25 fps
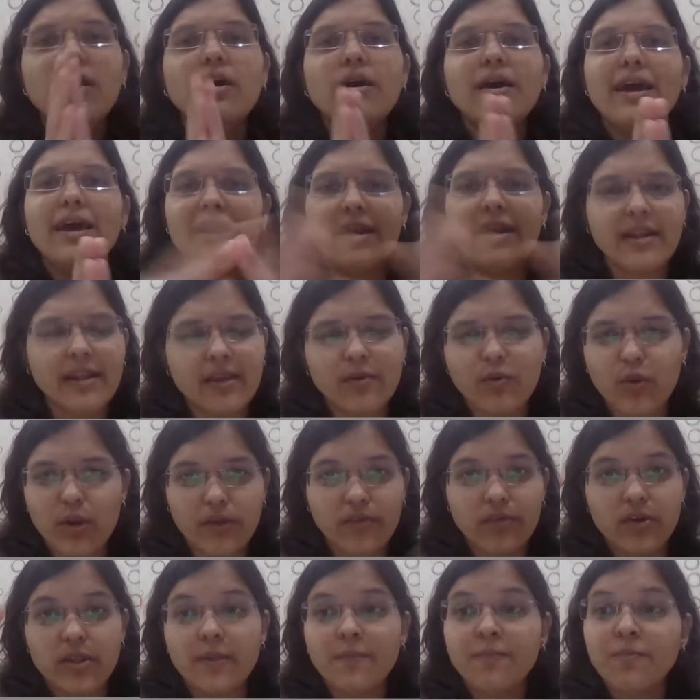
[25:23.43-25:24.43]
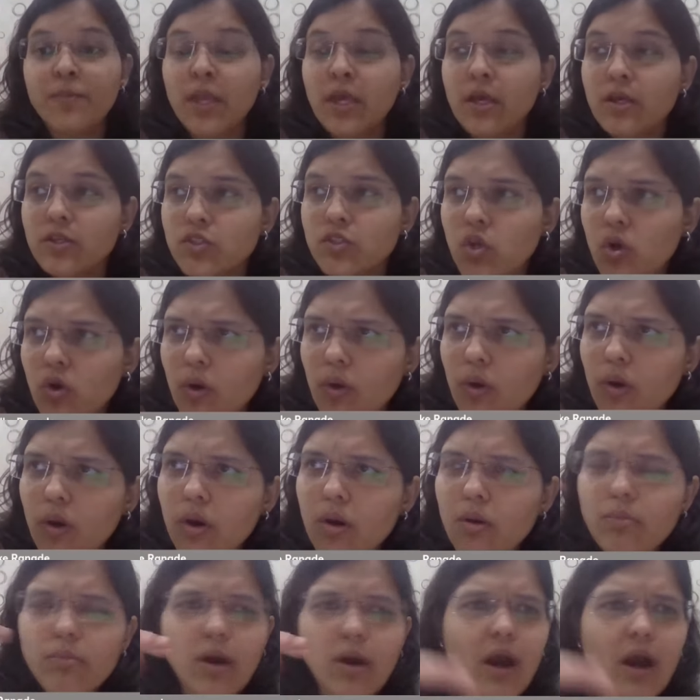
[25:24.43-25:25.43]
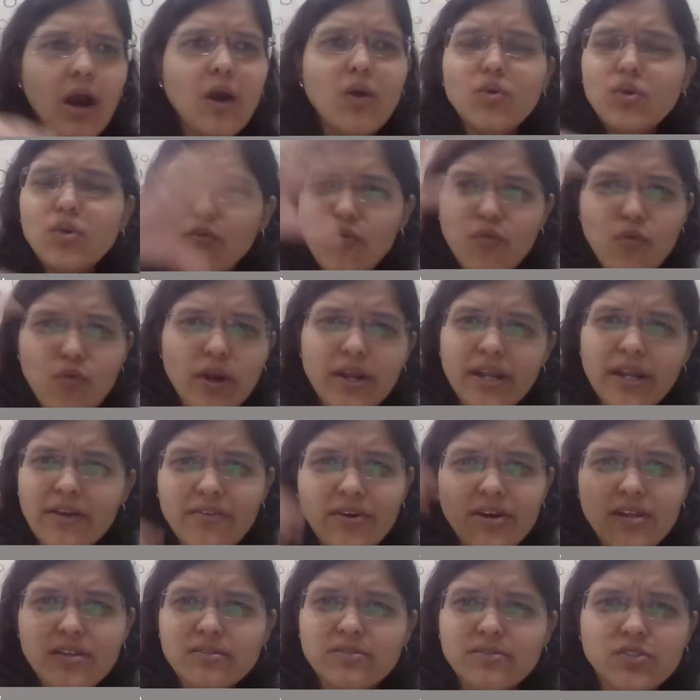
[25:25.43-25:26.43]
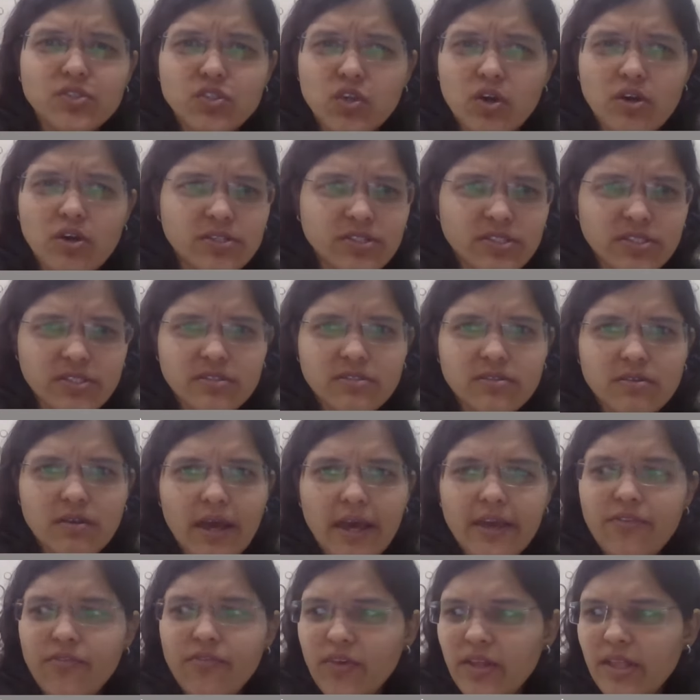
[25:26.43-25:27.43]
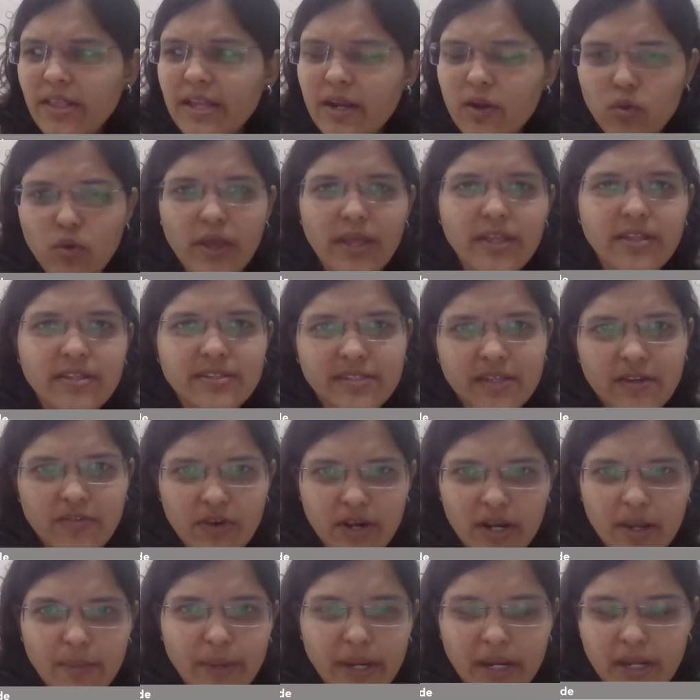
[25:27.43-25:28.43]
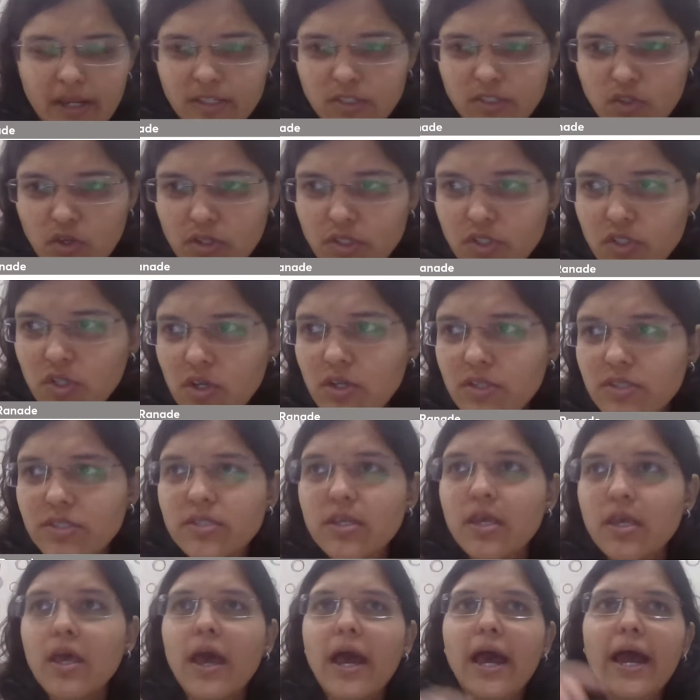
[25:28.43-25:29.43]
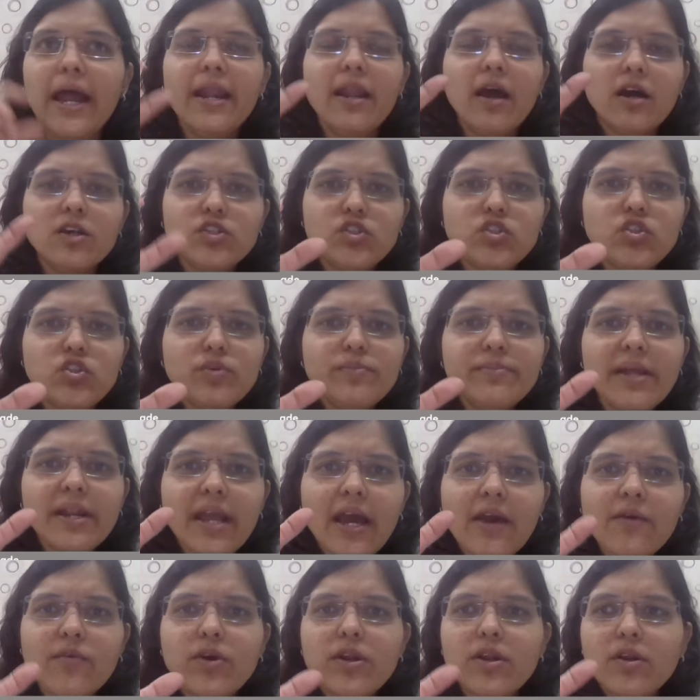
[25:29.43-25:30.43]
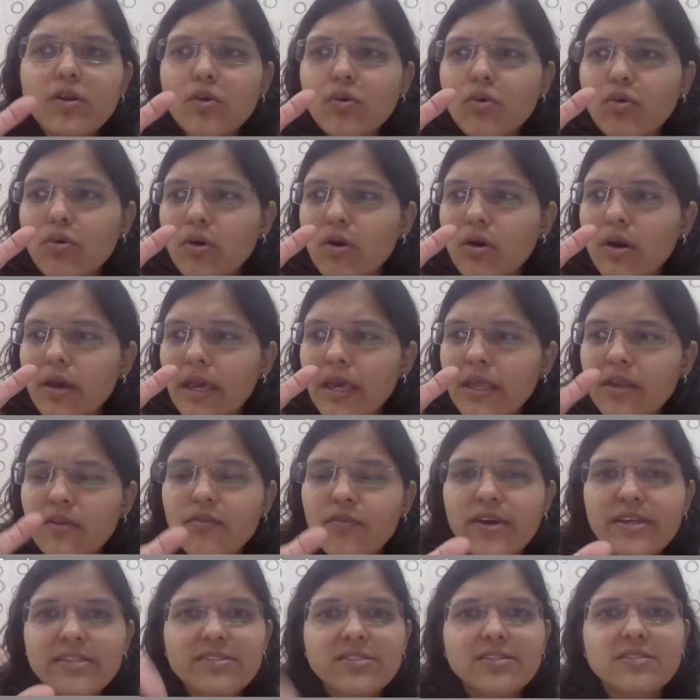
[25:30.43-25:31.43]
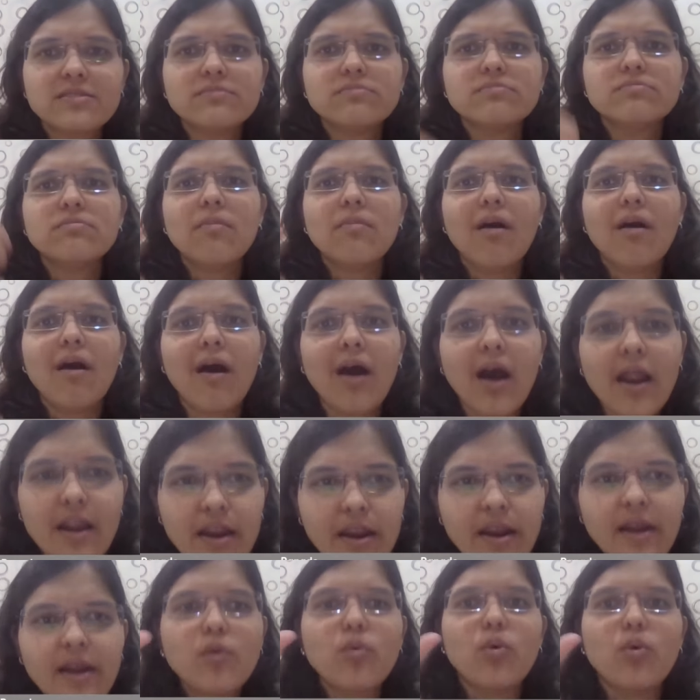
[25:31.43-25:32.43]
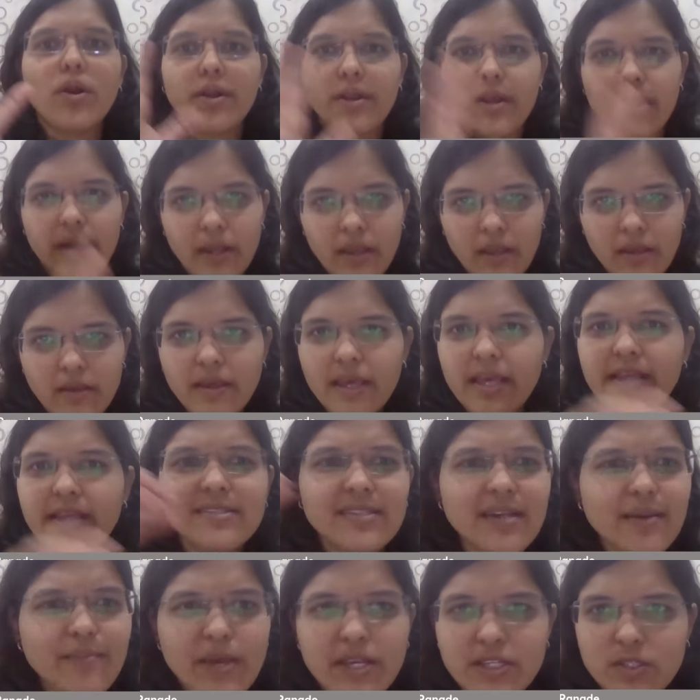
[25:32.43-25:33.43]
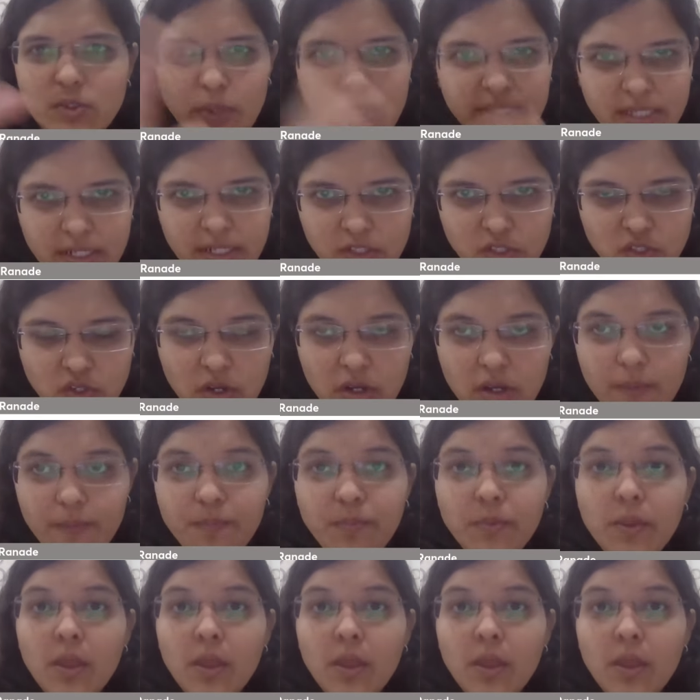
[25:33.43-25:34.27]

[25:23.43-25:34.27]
L&T, whatever. So out of whatever stocks, I feel that, okay, these are fundamentally strong stocks, and assume that I want to invest 100 quantity in some XYZ stock.